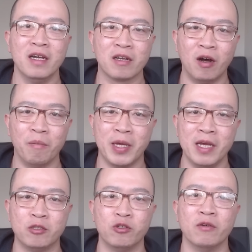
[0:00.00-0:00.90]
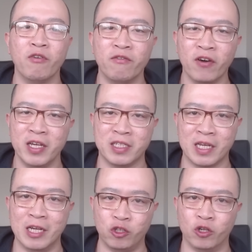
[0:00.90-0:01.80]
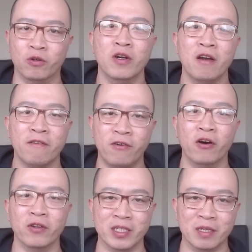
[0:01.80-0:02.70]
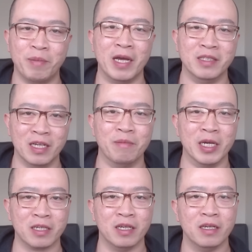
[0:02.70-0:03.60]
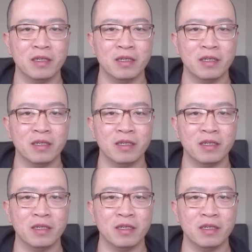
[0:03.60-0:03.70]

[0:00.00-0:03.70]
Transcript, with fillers: compared to the revised schedule following the pandemic.